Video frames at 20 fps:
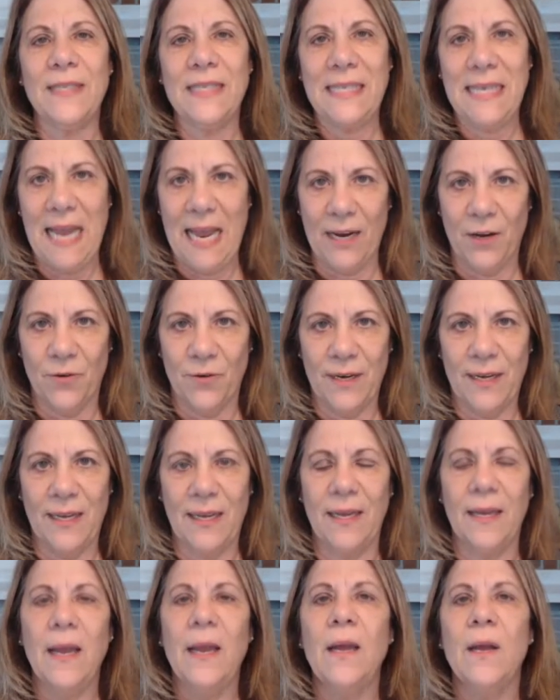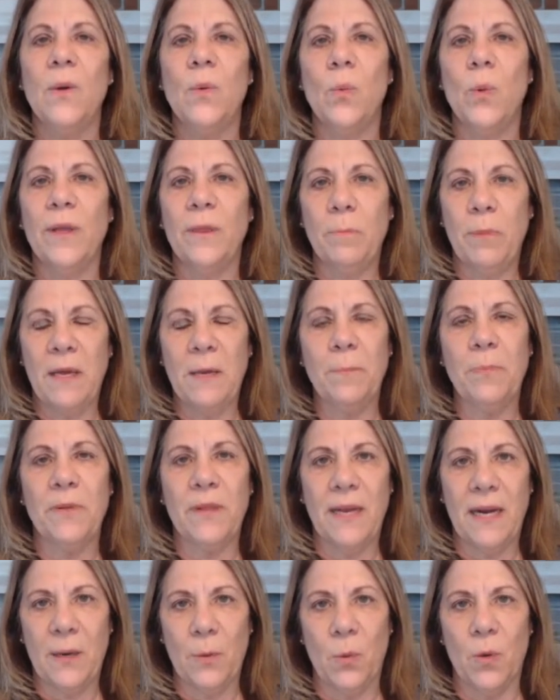have integrity with
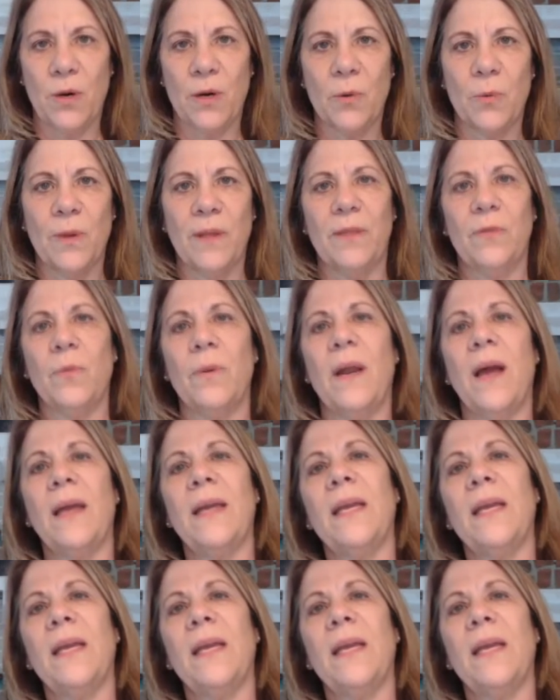people that I work with.